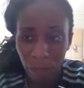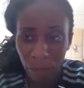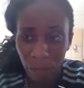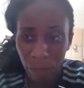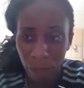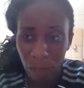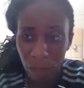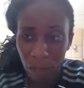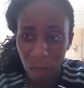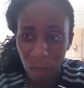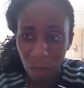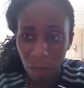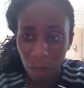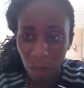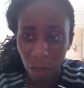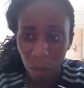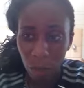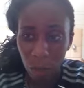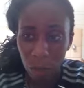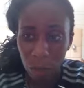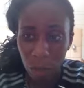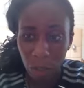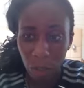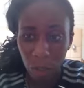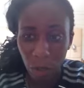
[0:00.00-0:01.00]
I've
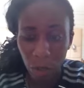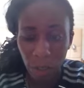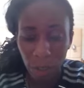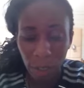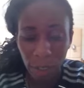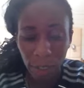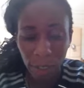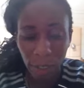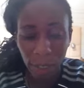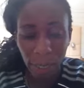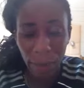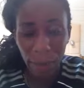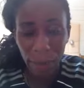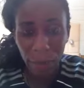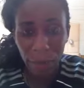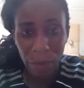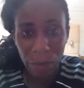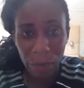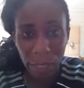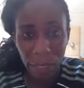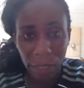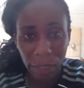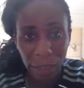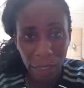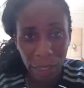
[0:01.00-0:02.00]
also got a couple of
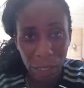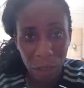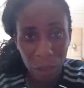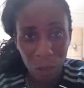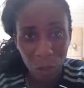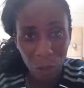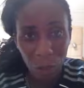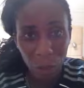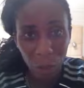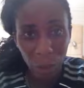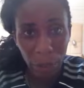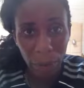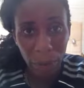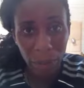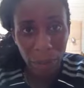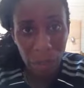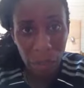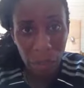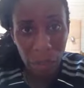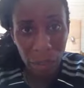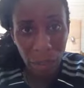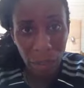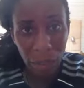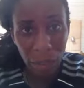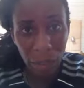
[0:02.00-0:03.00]
Sundays which I'll be
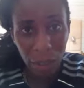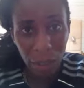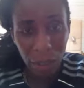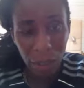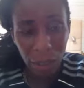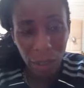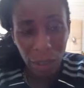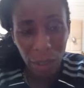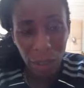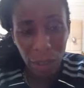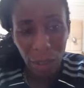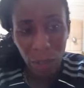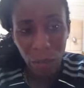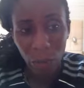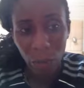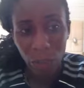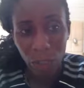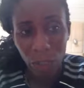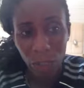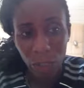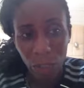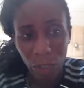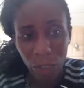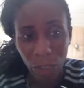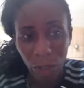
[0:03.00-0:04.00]
missing,
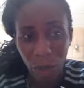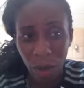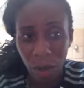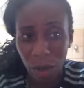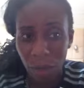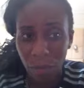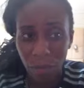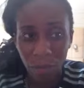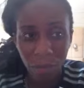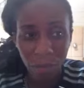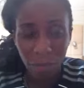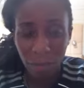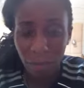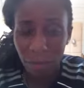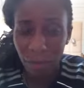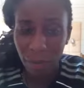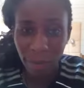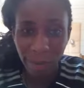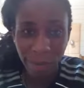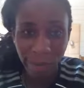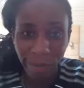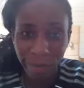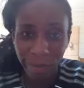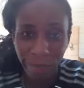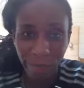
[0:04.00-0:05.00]
which I'm
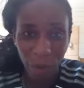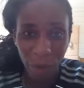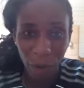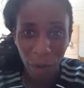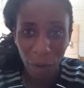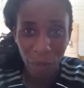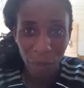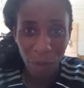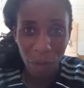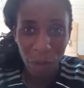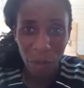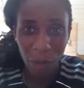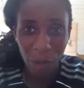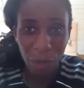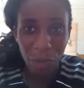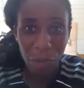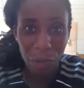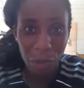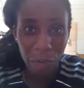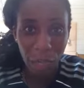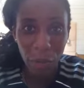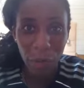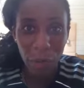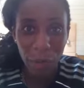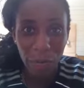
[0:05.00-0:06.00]

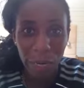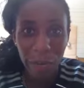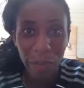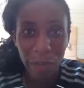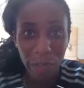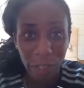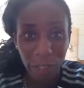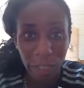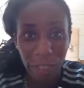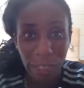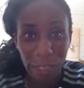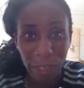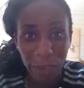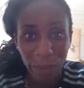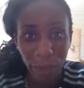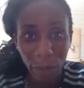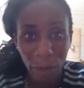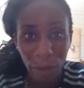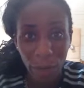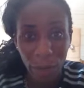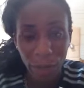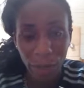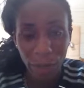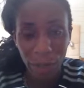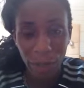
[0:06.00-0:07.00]
so irritated
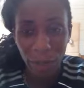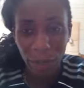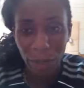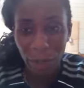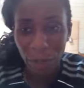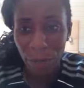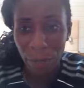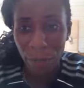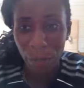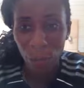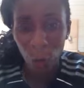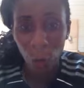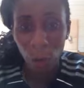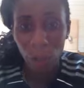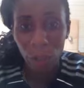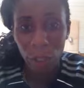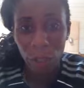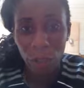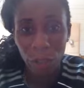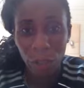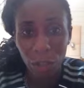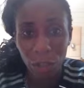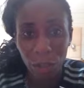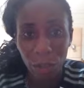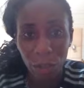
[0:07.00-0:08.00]
by. But what can
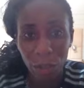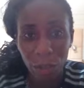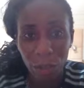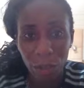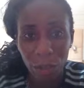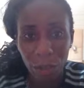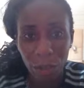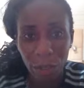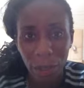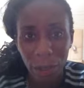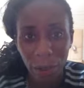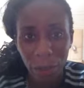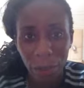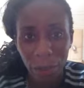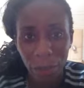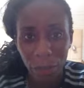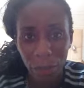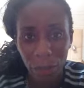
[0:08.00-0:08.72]
you do? You know,